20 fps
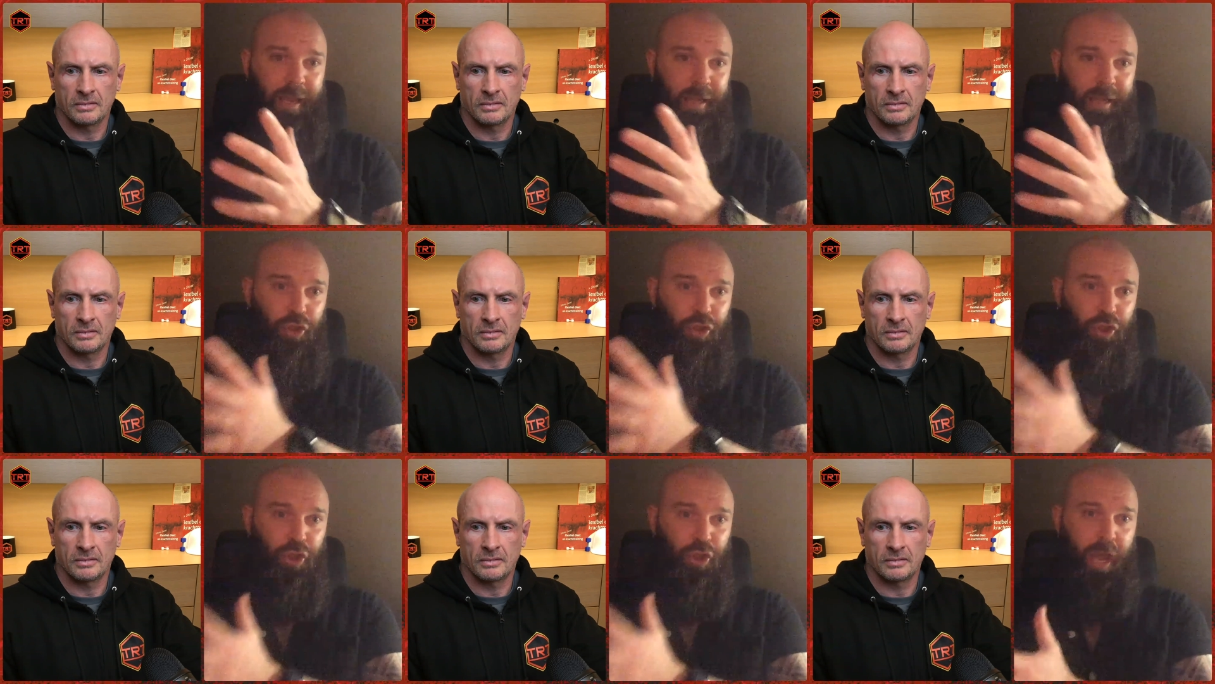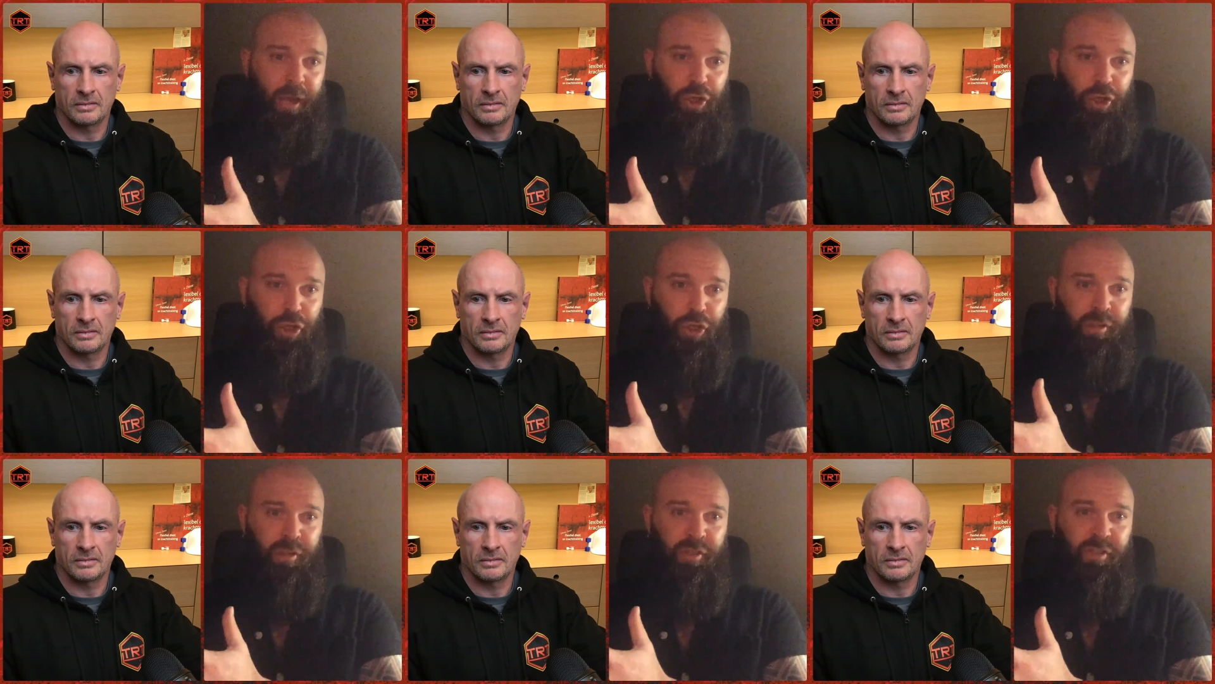
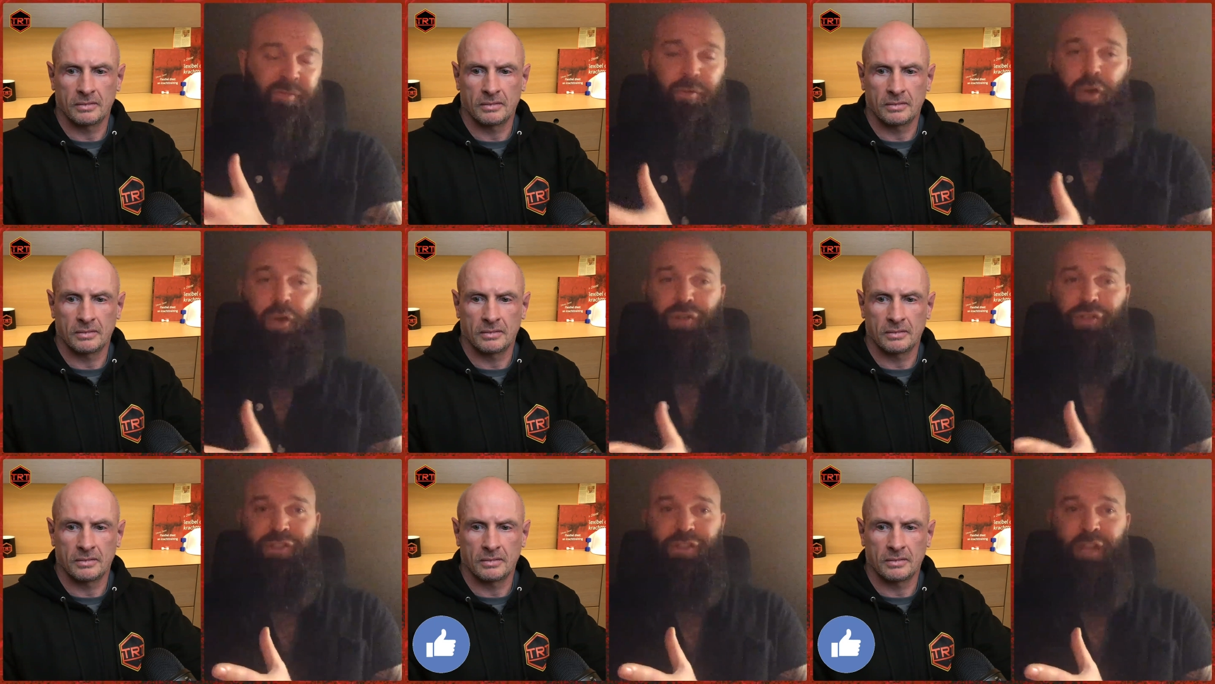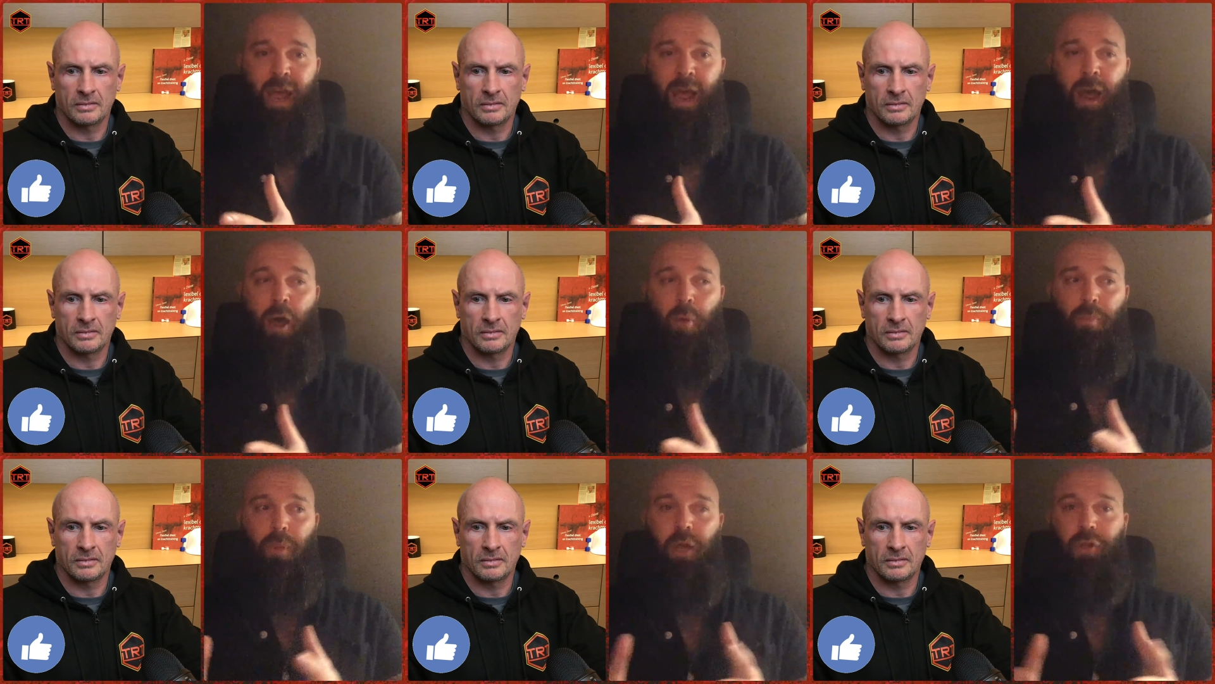Speaker 1: injections versus
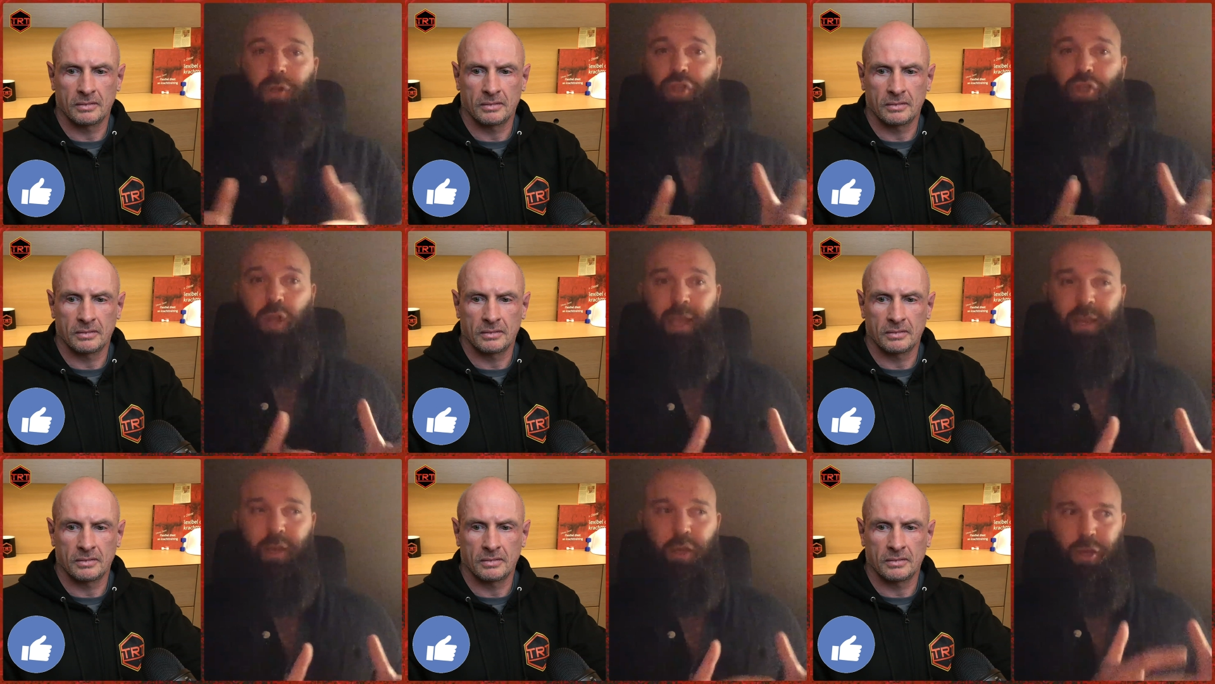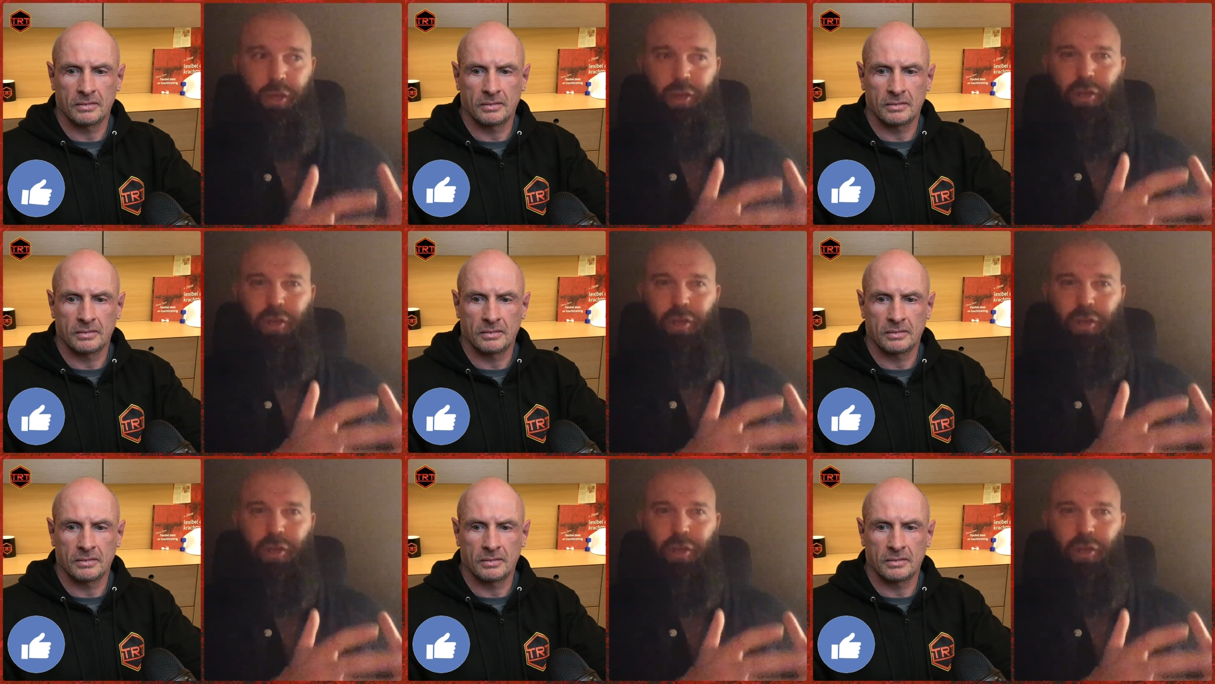how much like